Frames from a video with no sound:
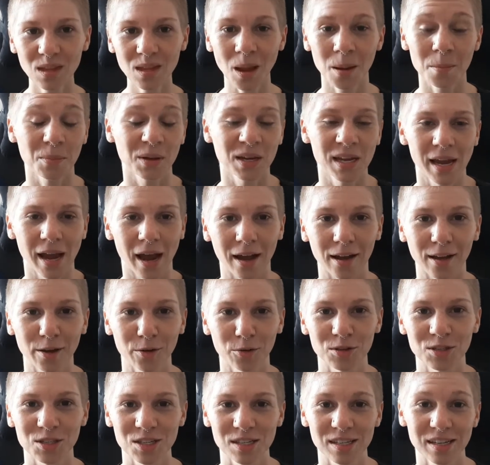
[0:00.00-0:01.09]
But yeah, it
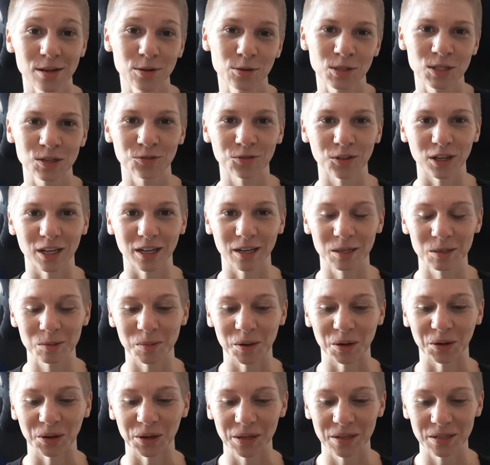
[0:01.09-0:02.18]
was a fun
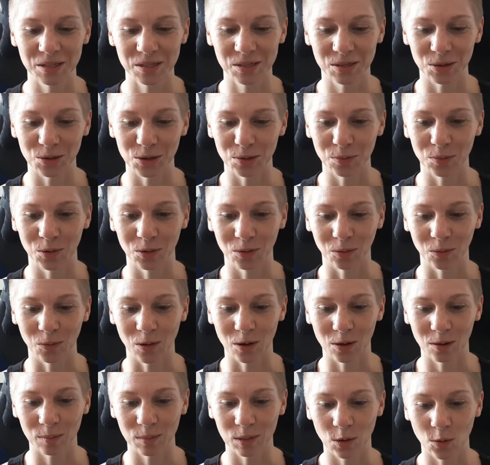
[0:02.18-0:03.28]
experience. So you're more than
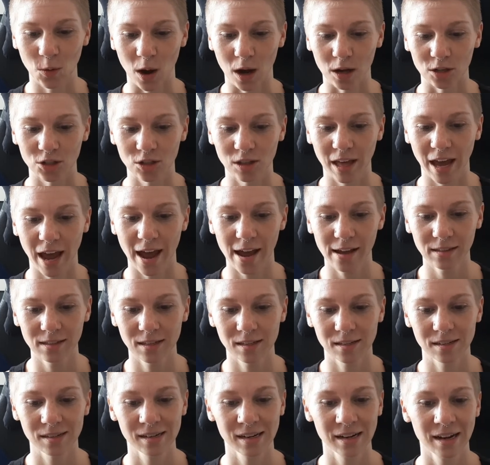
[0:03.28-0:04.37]
welcome to watch that.